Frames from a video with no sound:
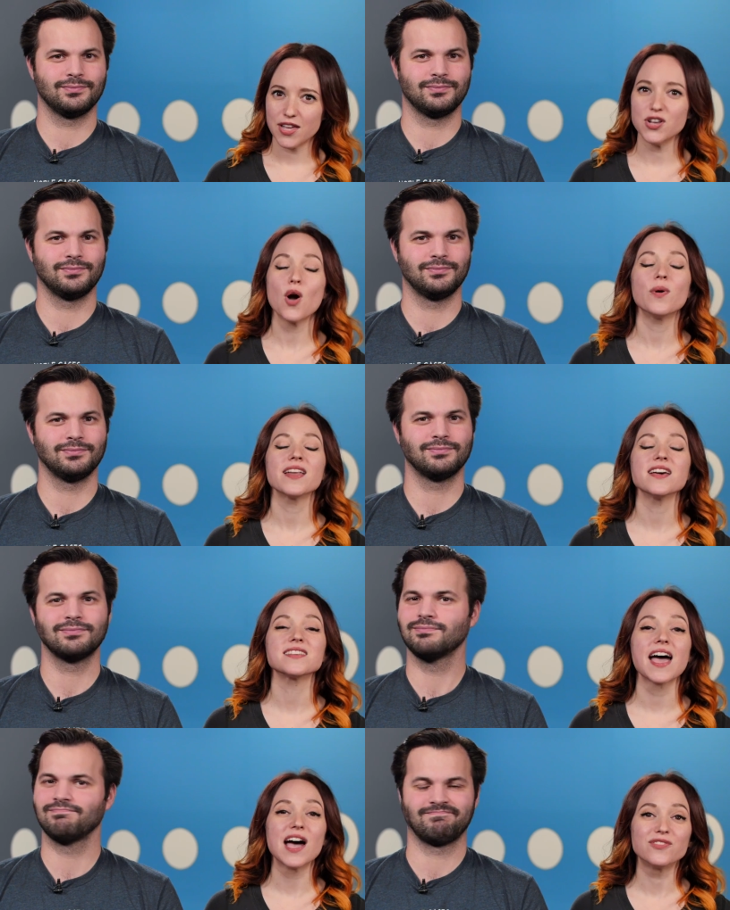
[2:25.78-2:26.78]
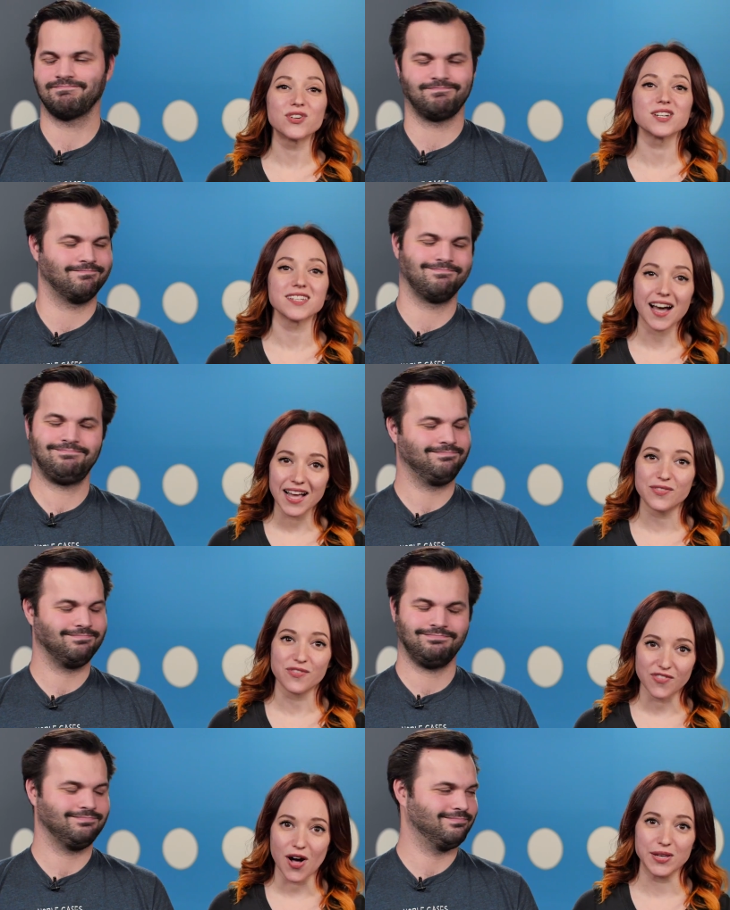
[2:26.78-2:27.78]
Speaker 1: No one has ever died
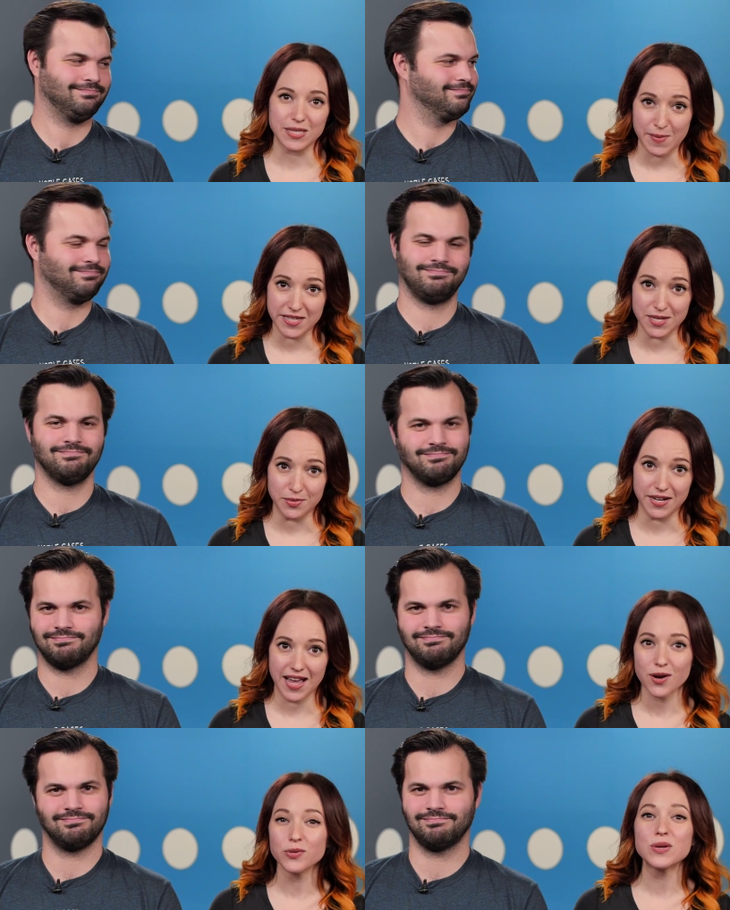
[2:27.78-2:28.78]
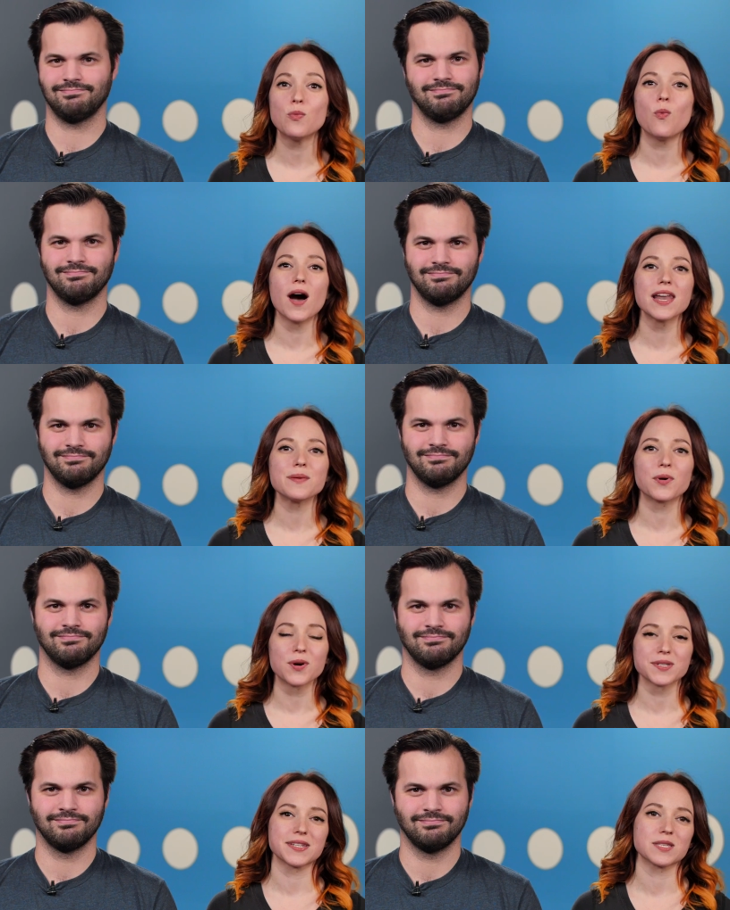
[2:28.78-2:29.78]
from falling space debris, and only one
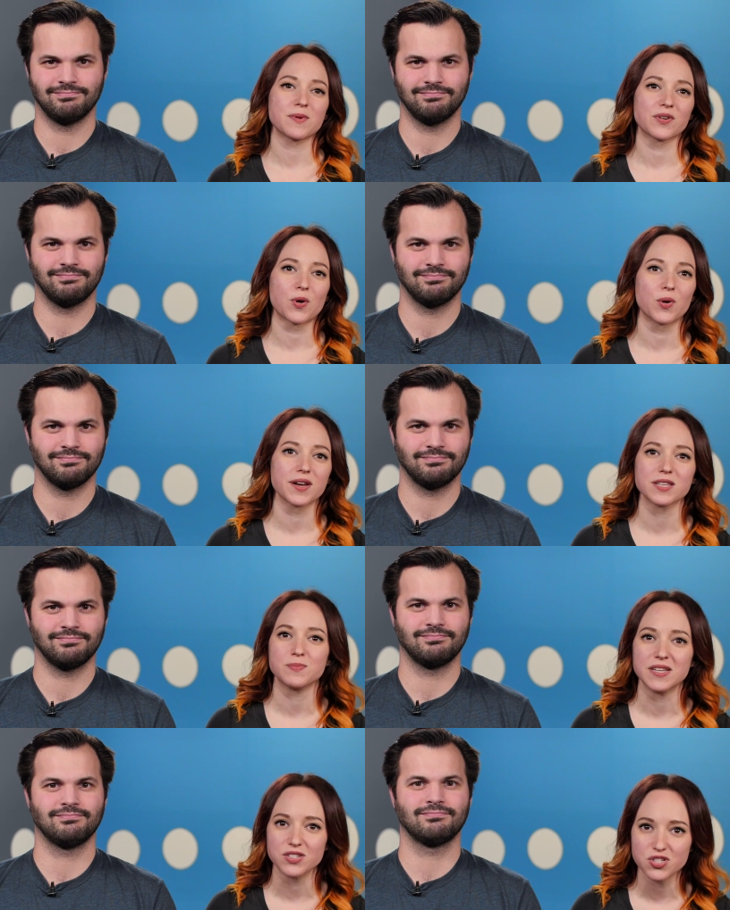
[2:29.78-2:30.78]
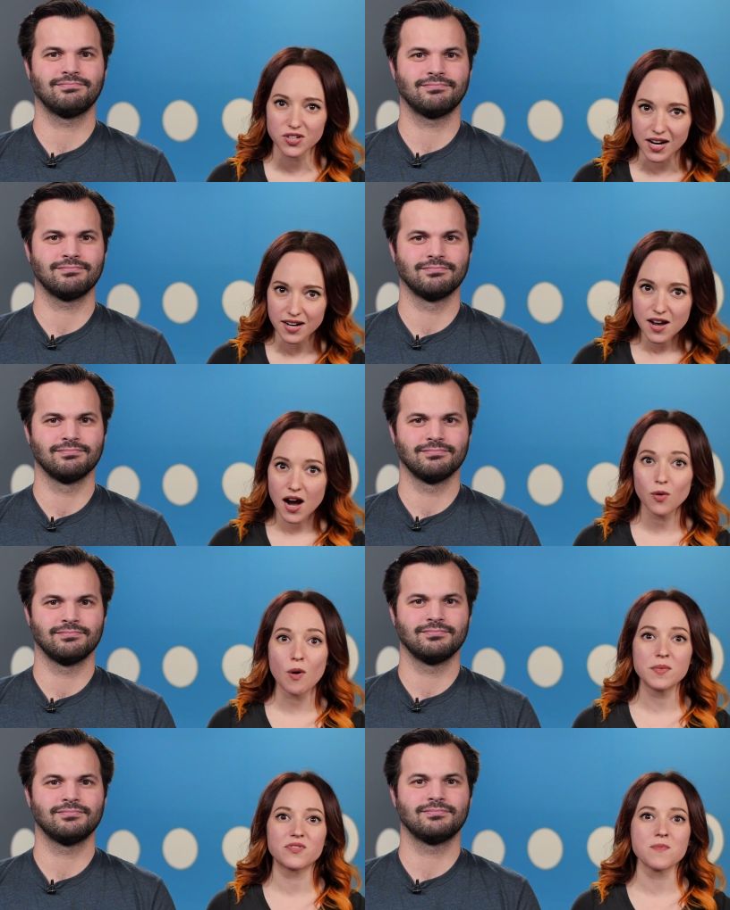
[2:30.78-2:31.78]
person has been recorded as being struck. A
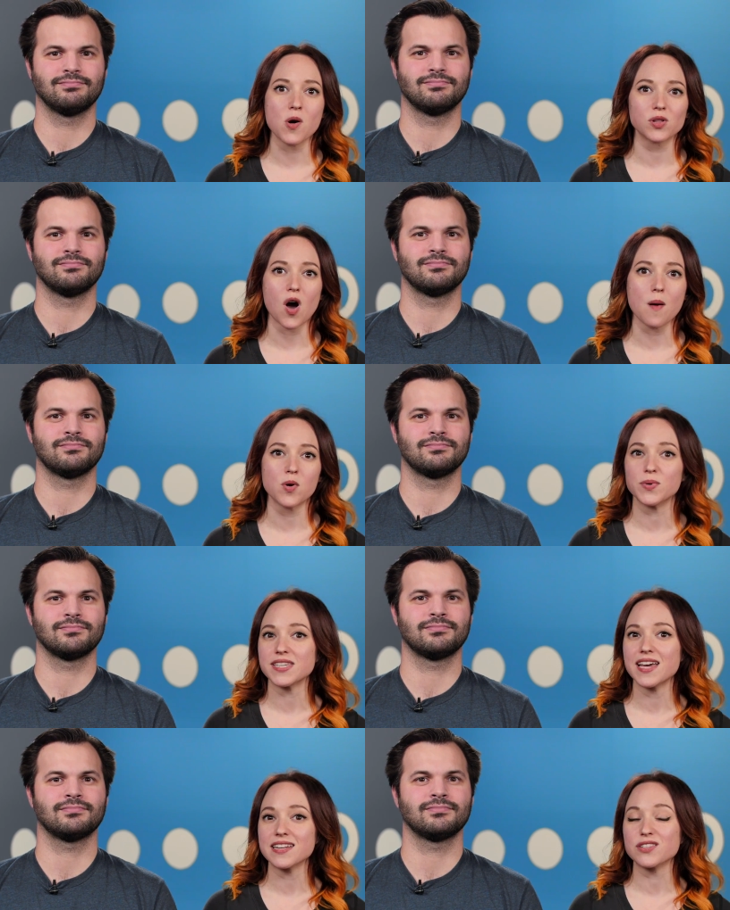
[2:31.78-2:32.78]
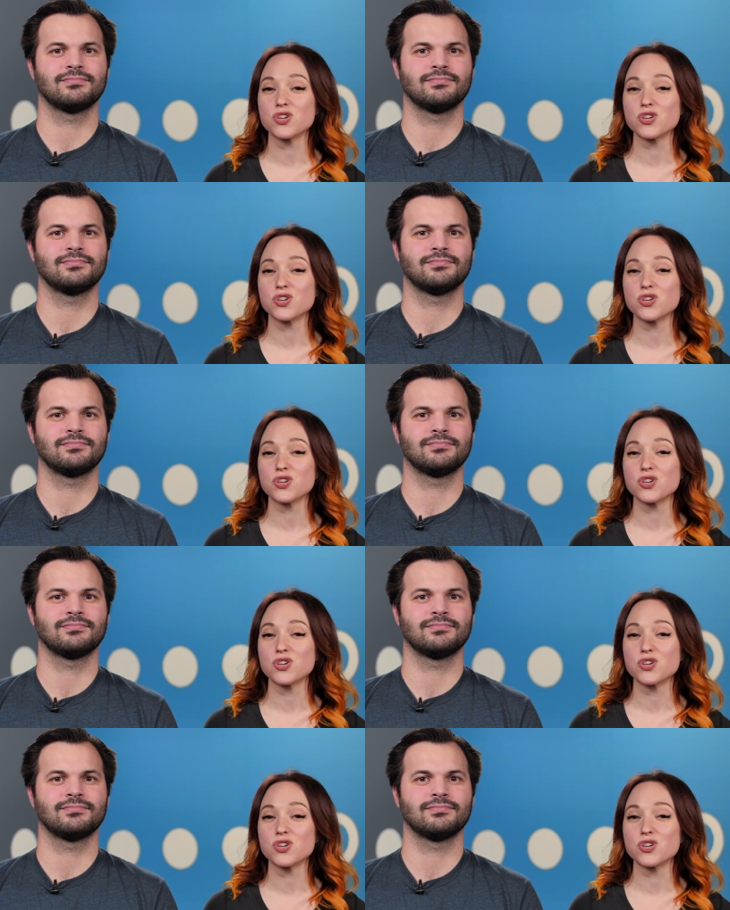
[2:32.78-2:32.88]
woman from Oklahoma was hit in the